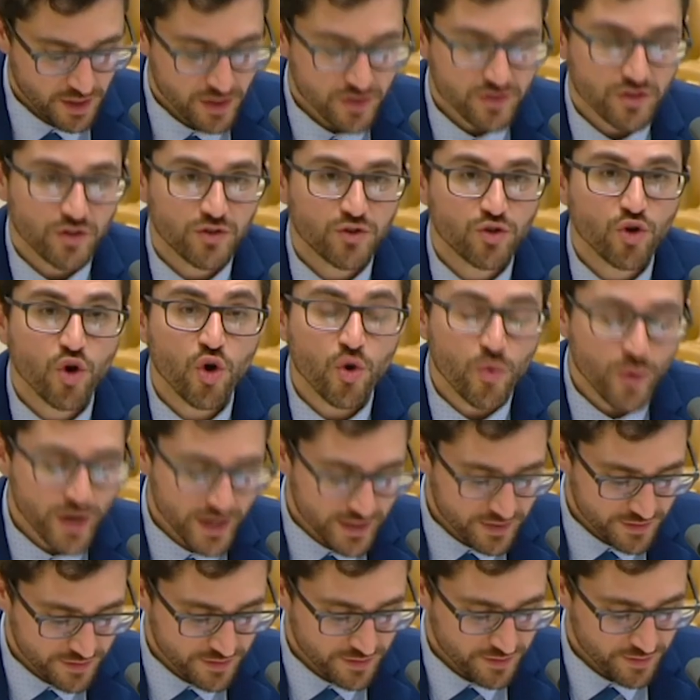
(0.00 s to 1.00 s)
So
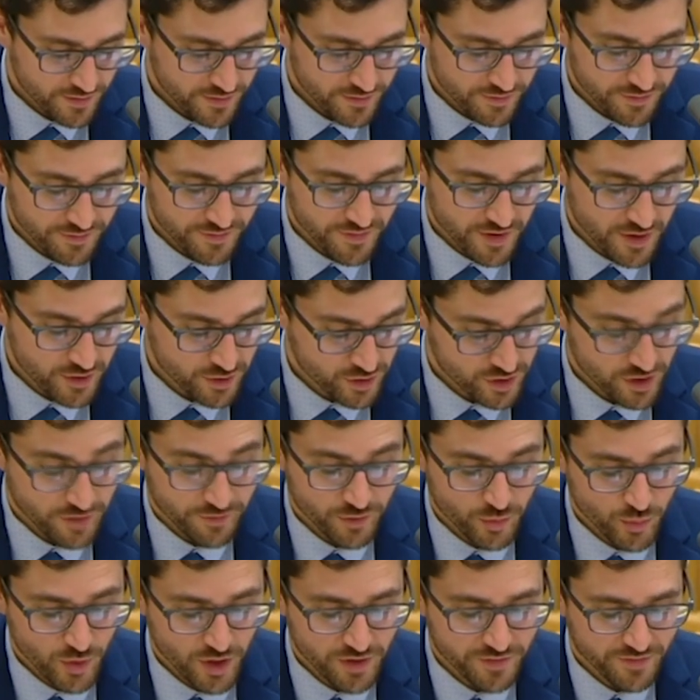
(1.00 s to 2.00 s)
Norway's
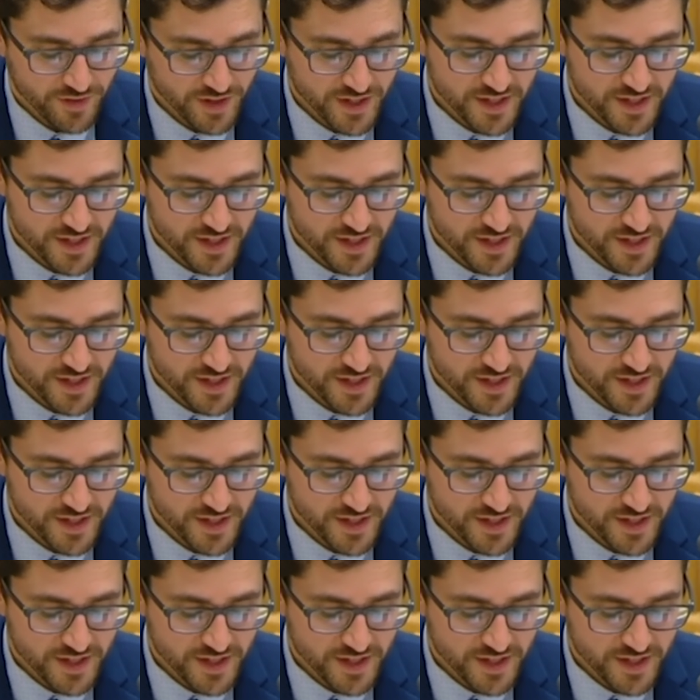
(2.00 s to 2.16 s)
Sovereign Wealth